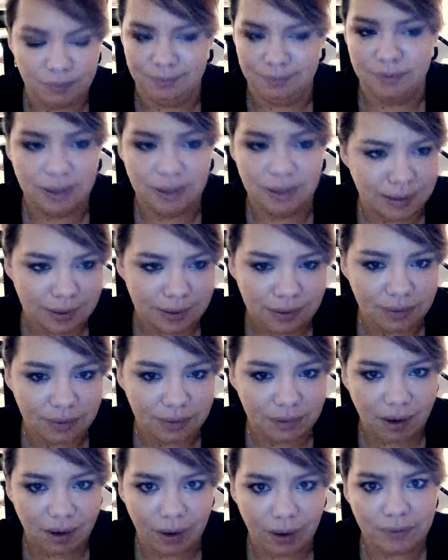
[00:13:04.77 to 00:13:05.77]
because
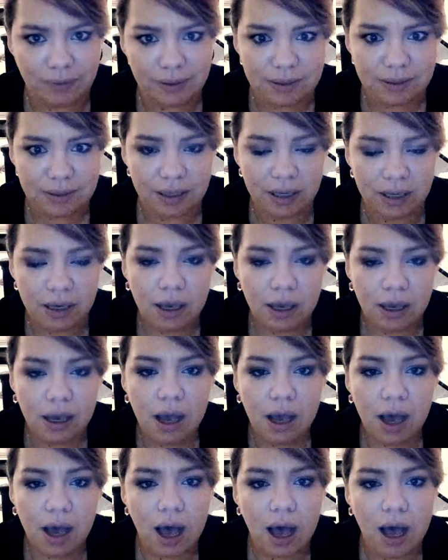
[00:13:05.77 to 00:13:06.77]
obviously,
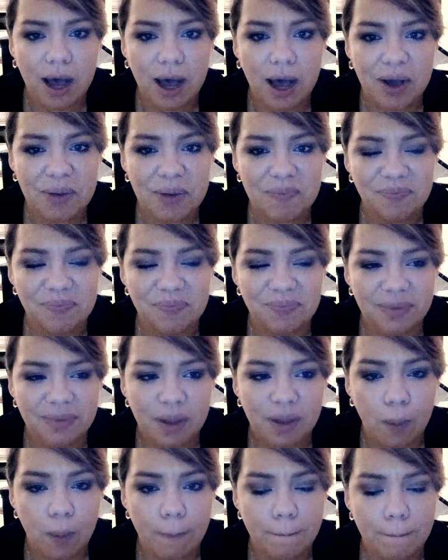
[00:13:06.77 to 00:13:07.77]

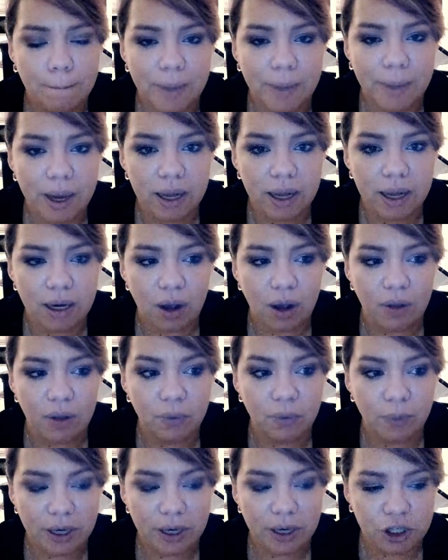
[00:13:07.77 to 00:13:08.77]
but on the
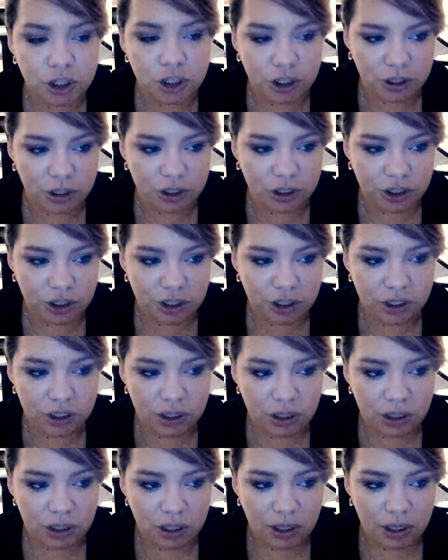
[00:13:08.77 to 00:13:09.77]
way to church,
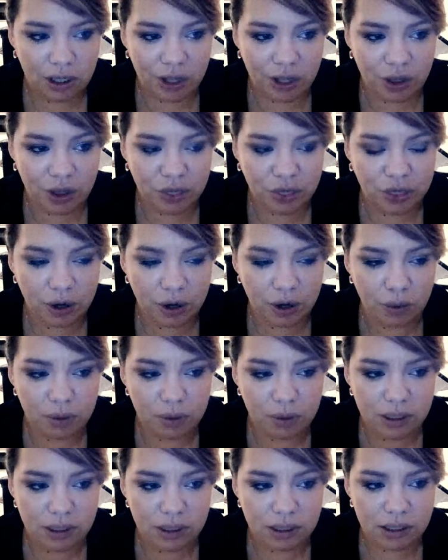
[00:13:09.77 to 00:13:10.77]
there
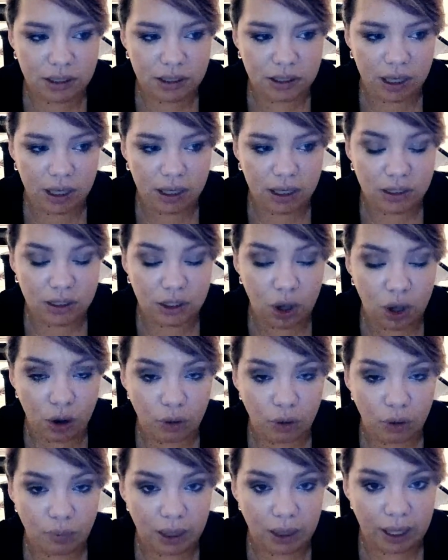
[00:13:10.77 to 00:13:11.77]
was a
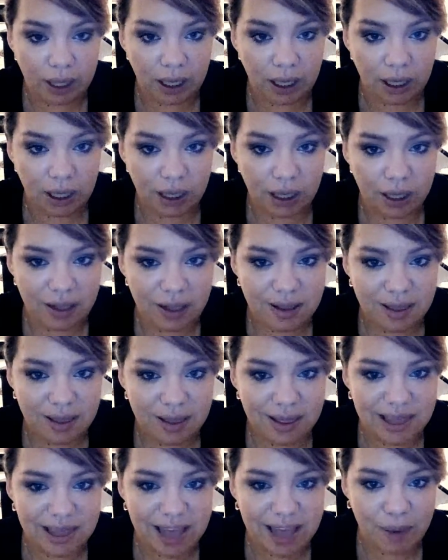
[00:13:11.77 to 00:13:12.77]
song playing
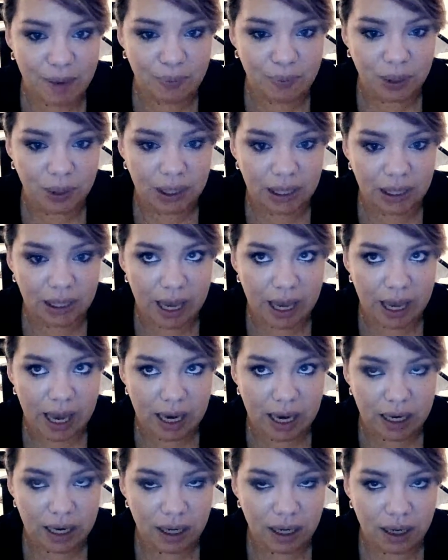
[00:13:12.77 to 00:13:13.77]
that
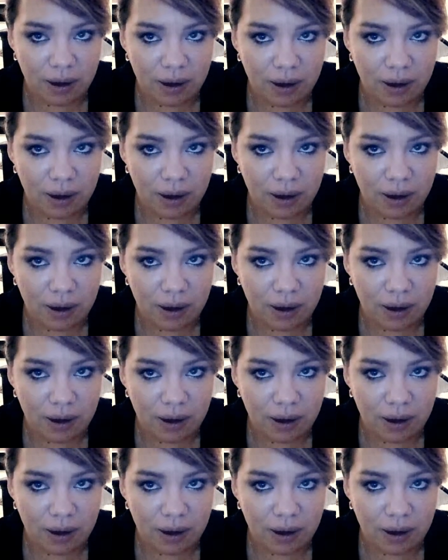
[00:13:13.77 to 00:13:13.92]
played